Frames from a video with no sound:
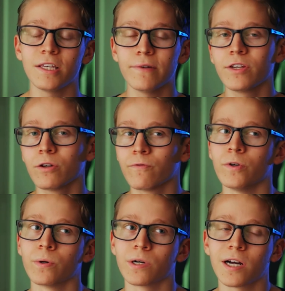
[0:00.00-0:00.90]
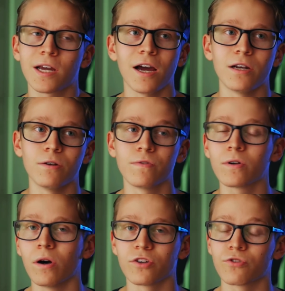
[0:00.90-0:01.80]
giving your viewer a kind of
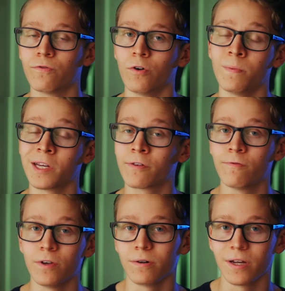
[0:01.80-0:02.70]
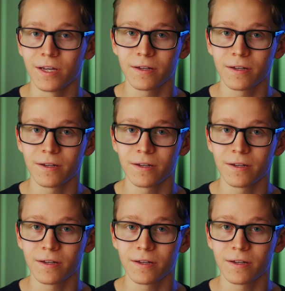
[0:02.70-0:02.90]
claustrophobic feeling.